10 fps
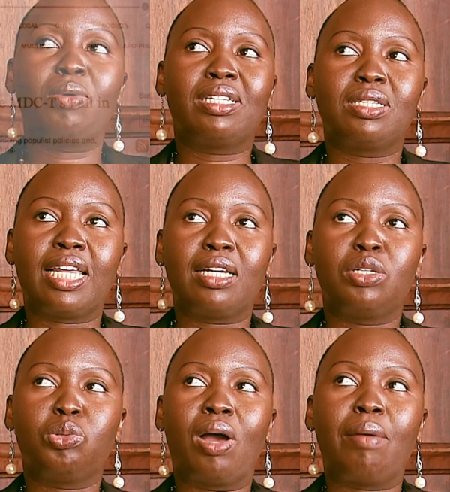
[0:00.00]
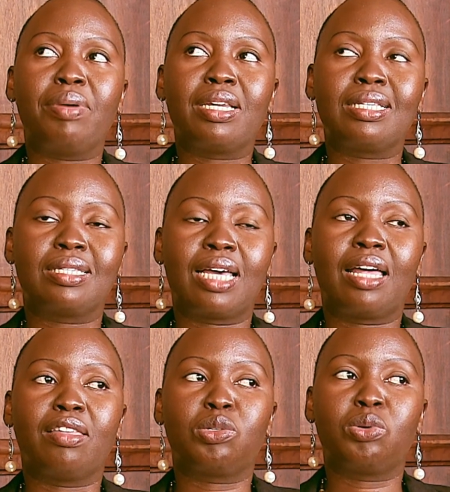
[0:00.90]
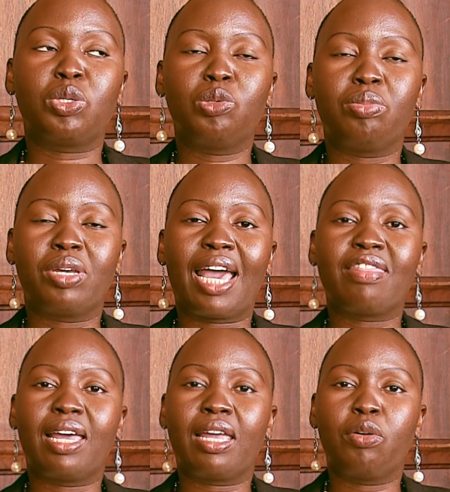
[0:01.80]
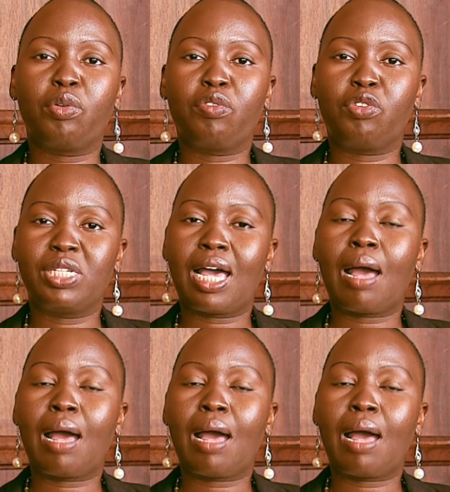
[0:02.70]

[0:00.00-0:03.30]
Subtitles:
what is likely to happen is there's going to be either a lot of voter